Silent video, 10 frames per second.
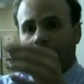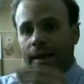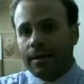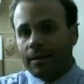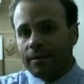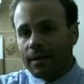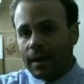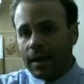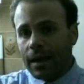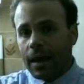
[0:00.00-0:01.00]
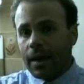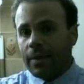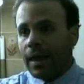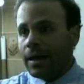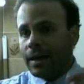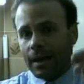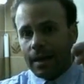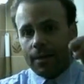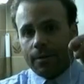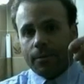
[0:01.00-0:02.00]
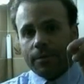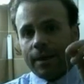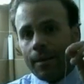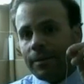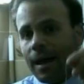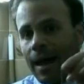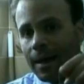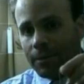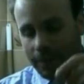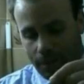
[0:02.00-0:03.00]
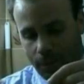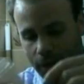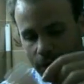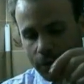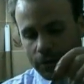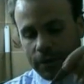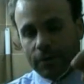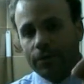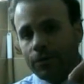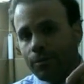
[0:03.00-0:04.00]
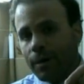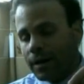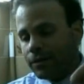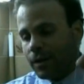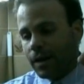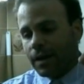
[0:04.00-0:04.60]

like this thing. And then sometimes when you use it too much,